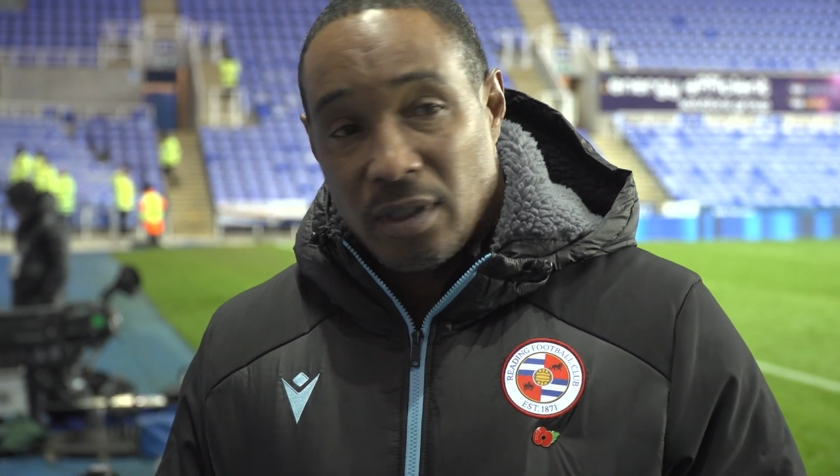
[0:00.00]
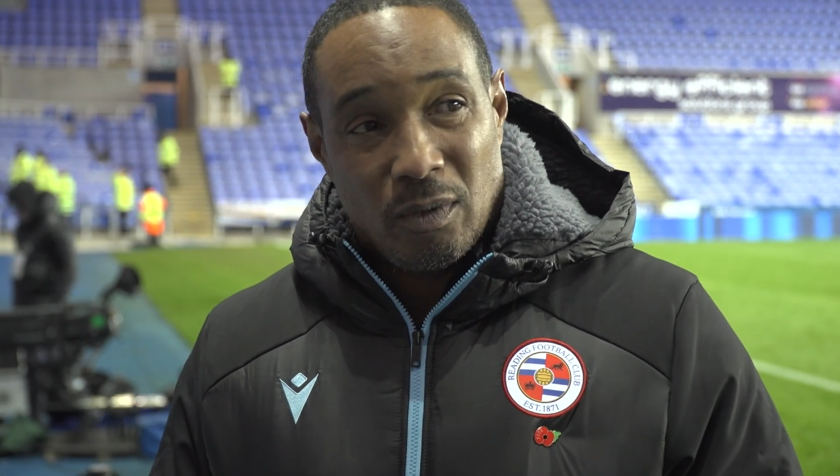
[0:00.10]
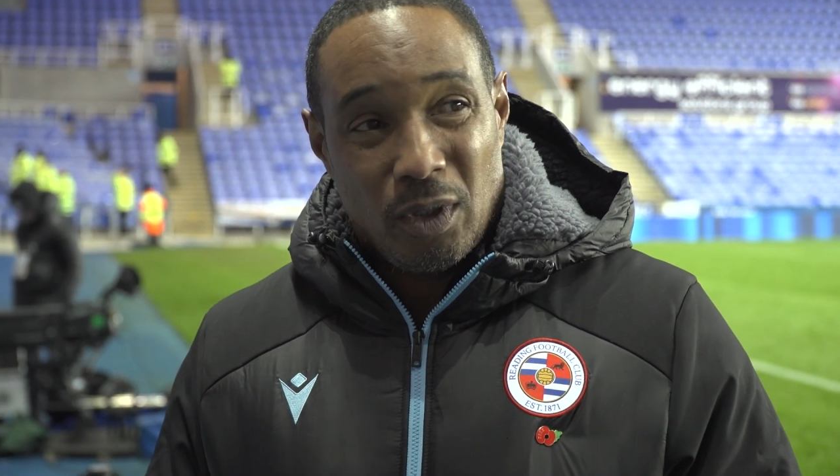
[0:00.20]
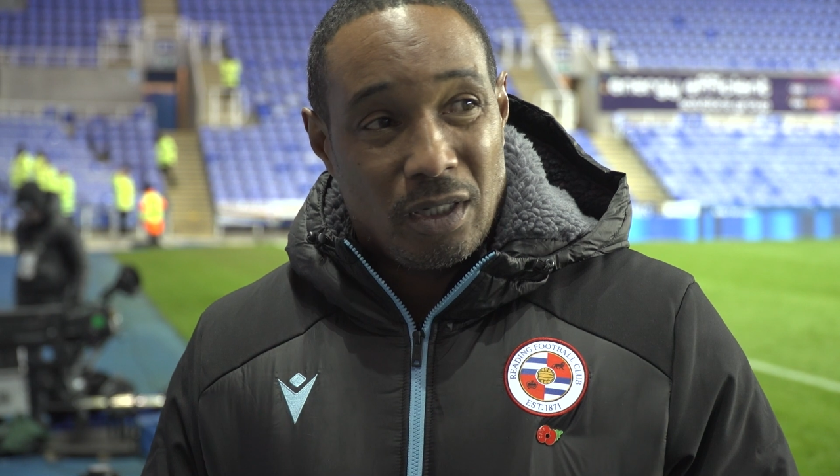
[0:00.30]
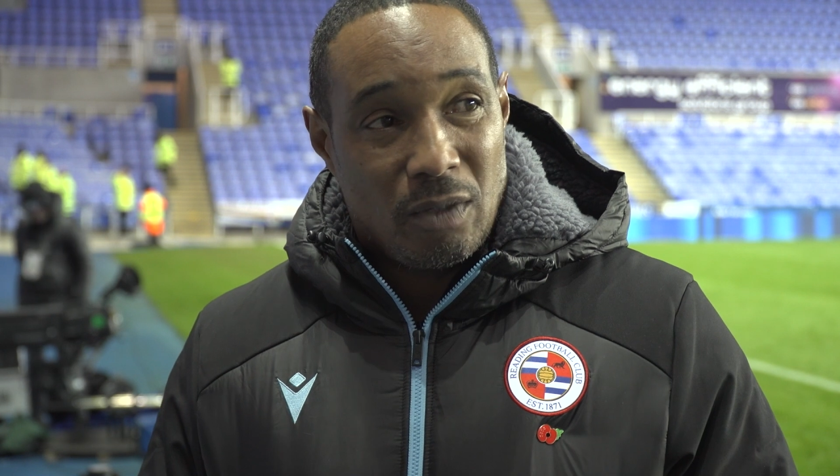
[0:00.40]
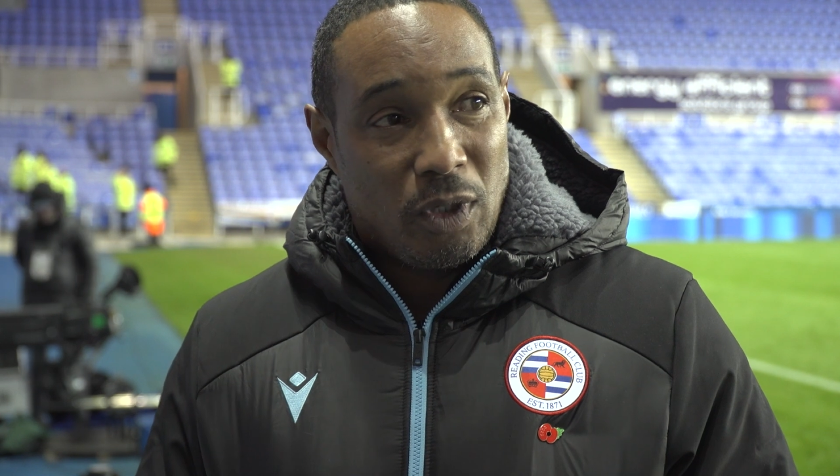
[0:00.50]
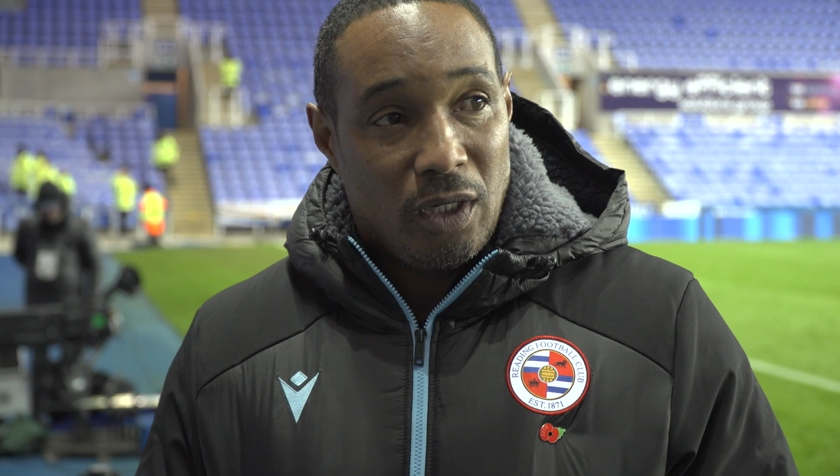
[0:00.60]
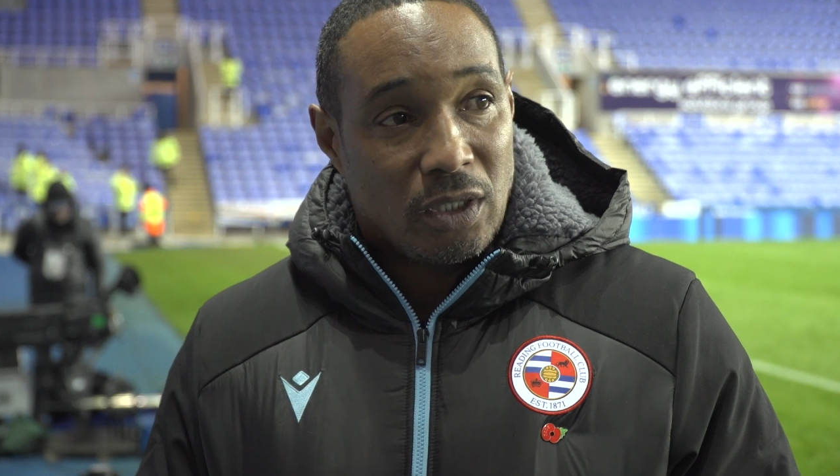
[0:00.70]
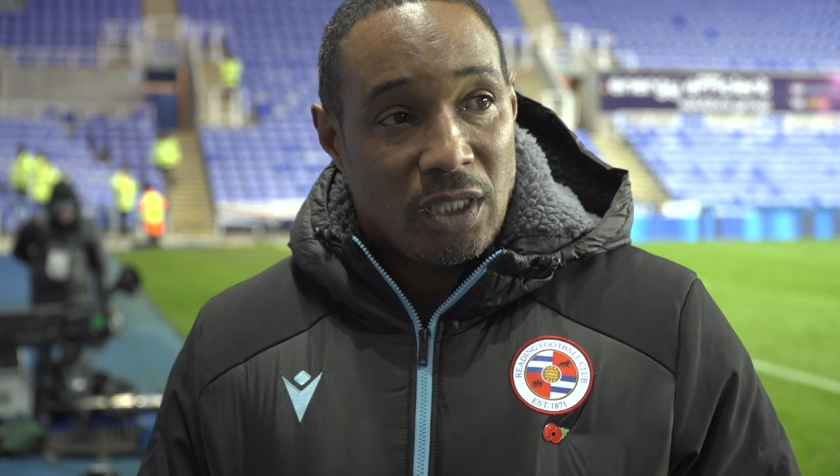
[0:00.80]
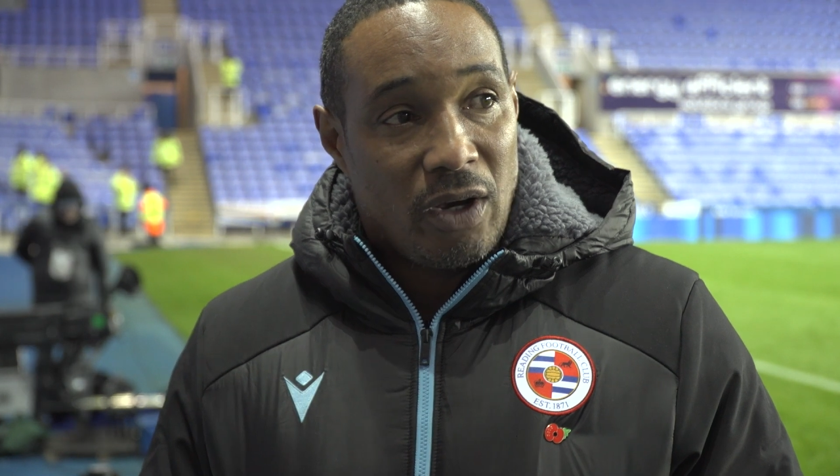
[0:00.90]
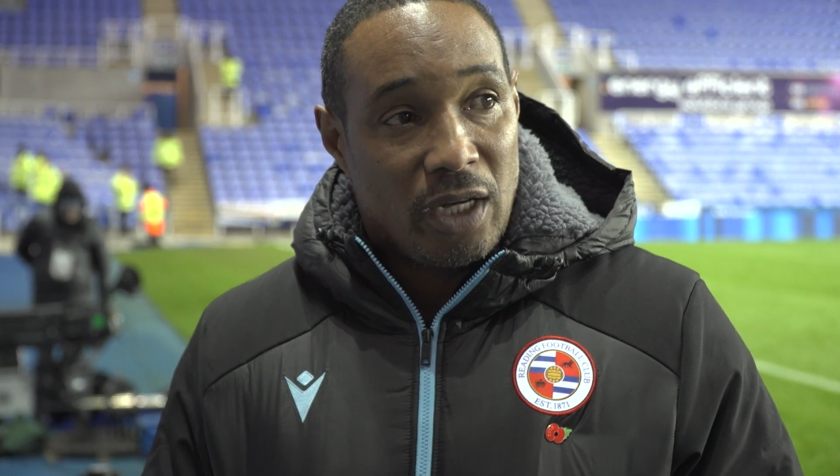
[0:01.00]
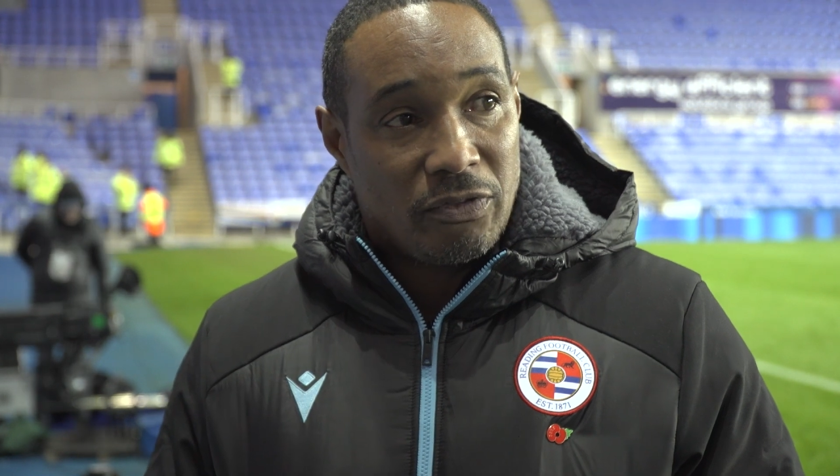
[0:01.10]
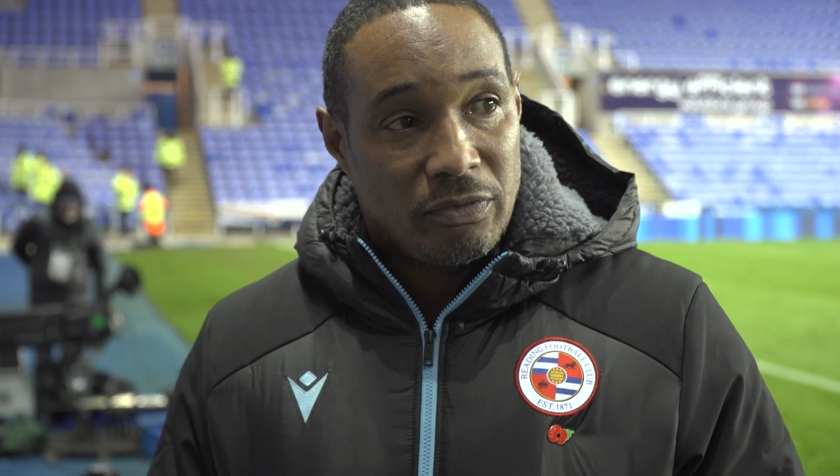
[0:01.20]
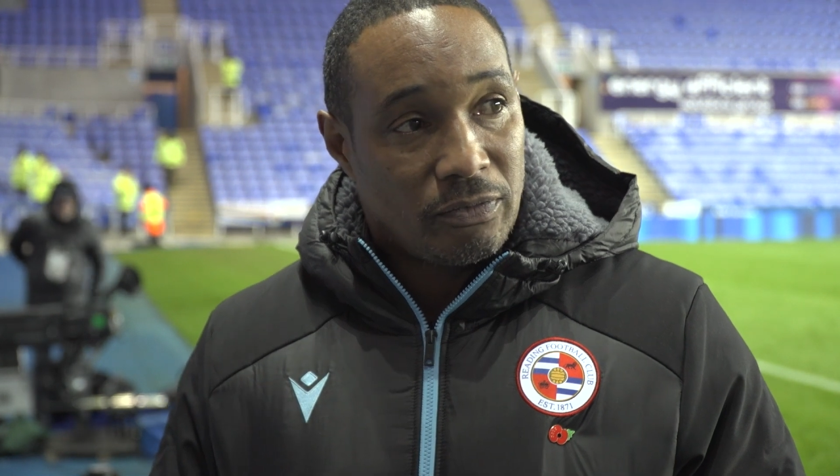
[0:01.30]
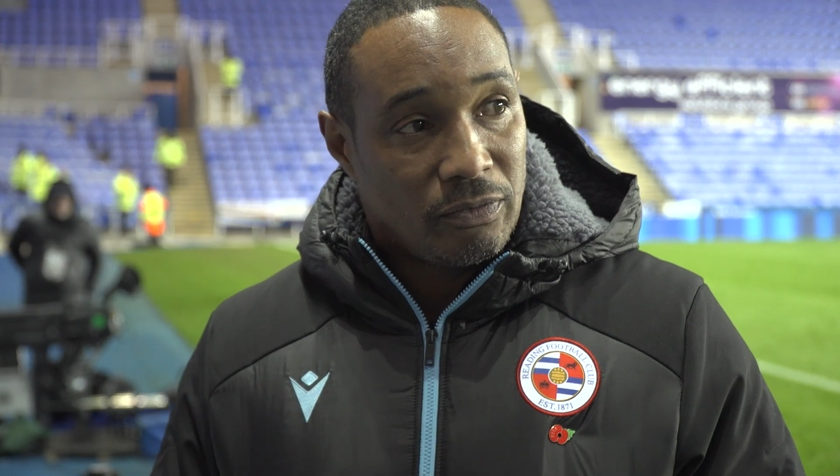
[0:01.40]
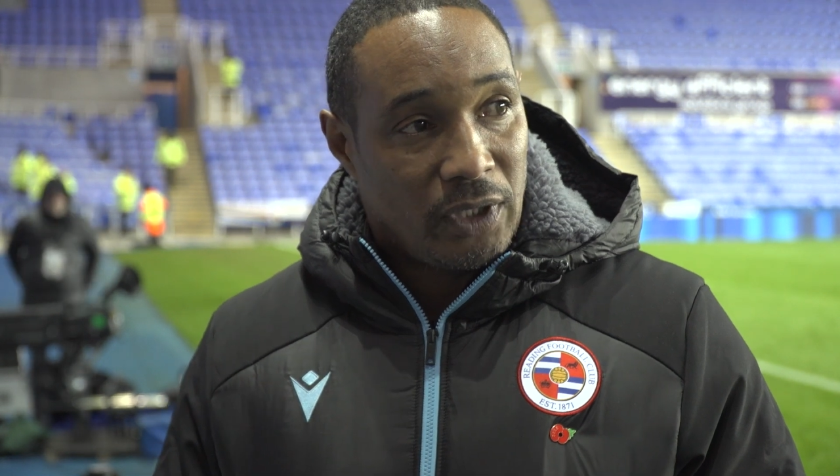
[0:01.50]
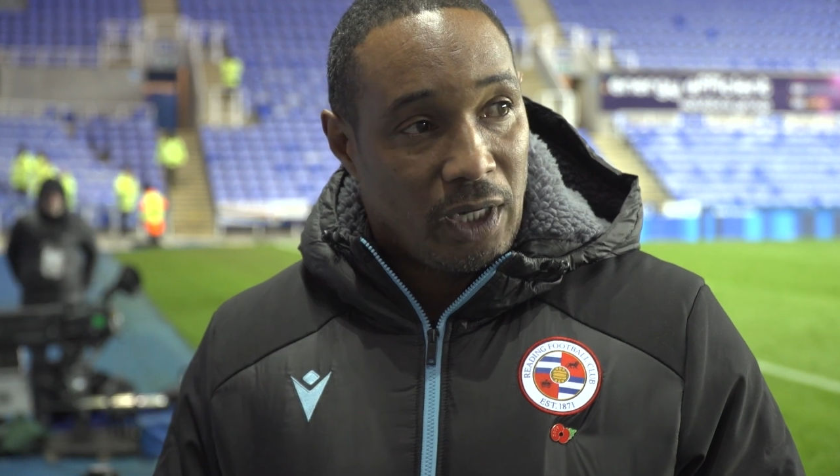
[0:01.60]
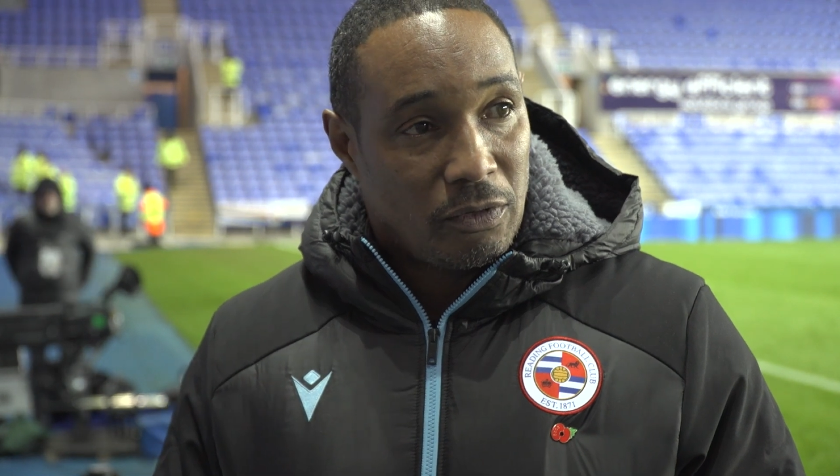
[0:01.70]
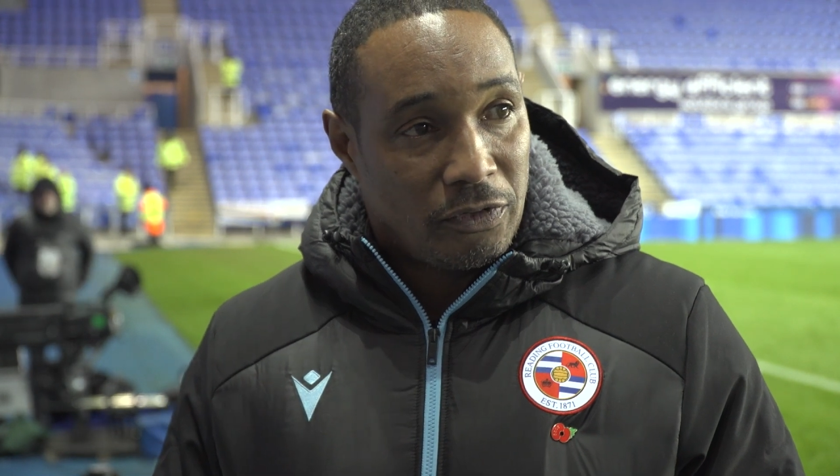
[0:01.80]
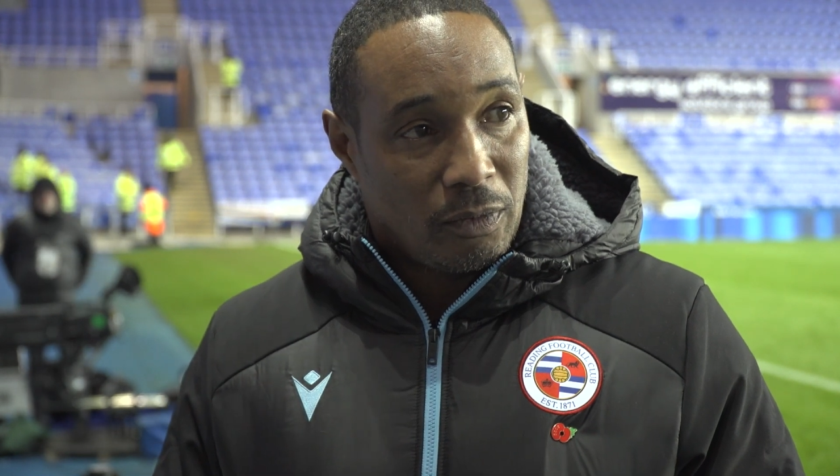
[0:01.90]
And we looked like we looked tired, you
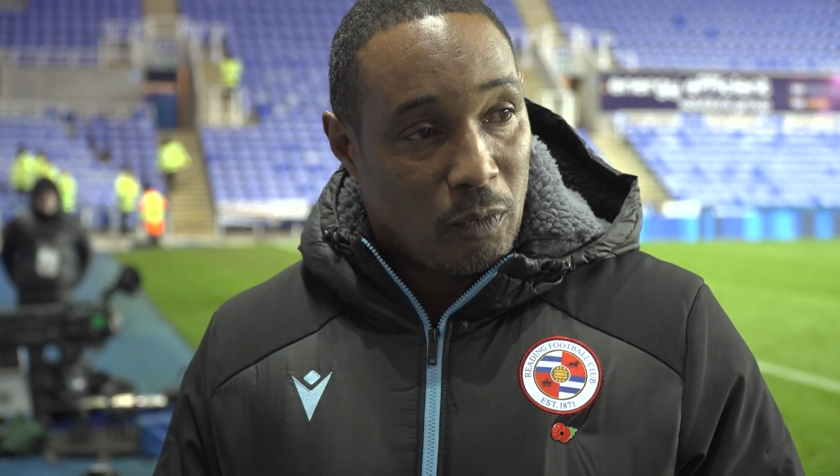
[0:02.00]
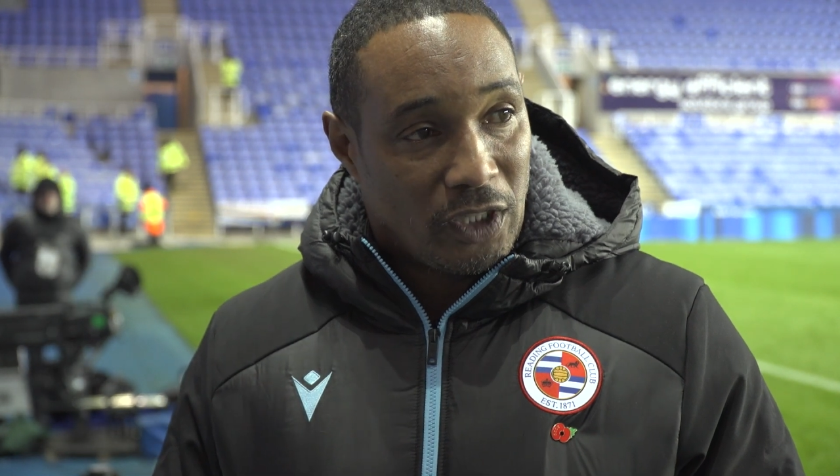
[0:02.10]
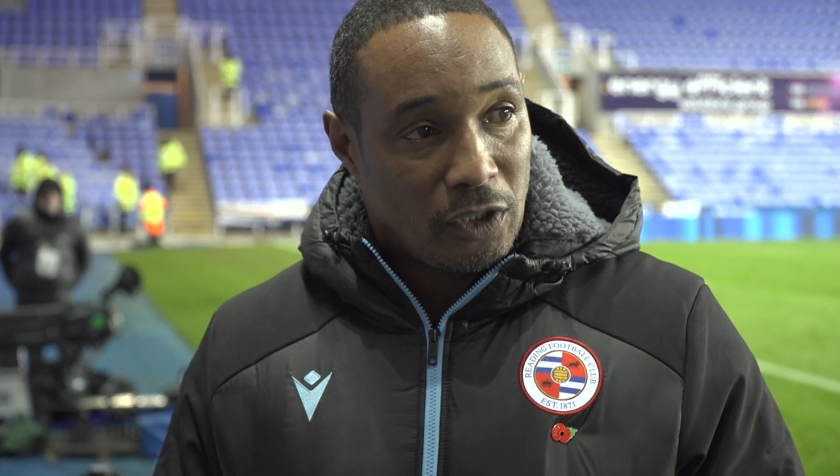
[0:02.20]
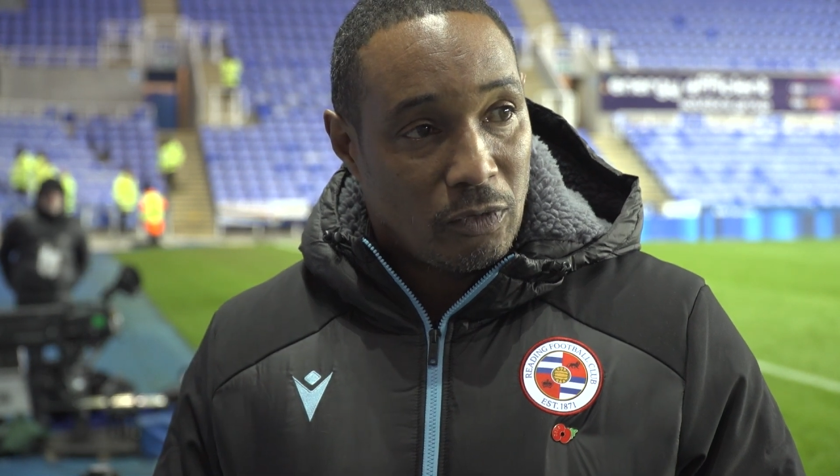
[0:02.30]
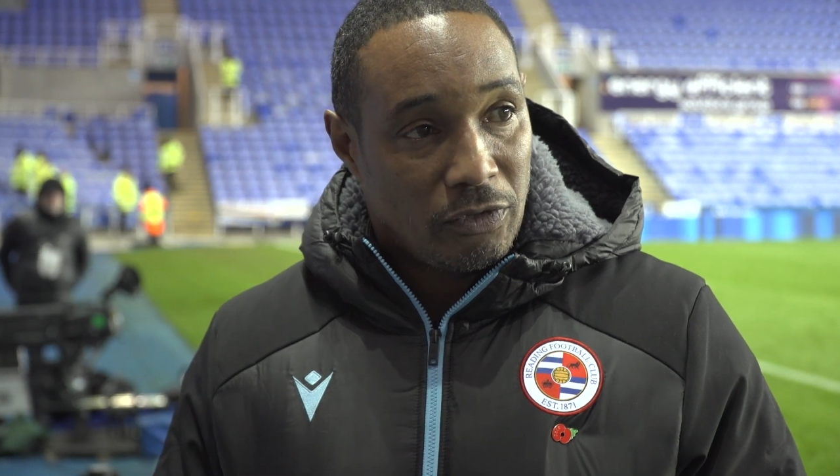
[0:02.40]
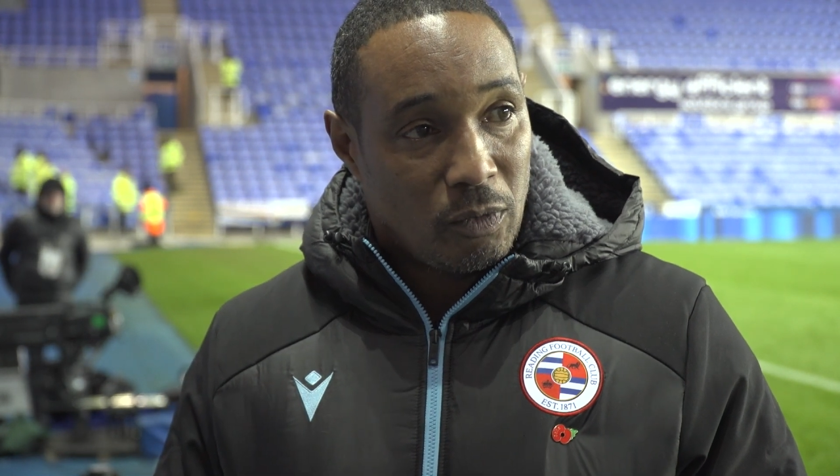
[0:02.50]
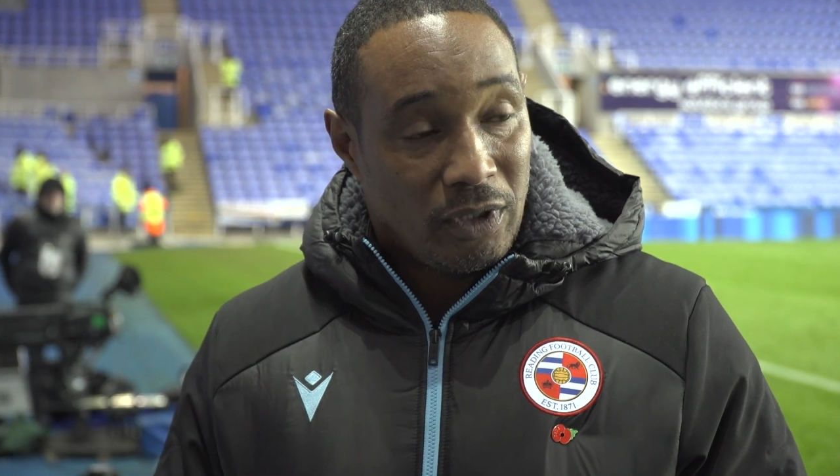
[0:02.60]
know, from one, from,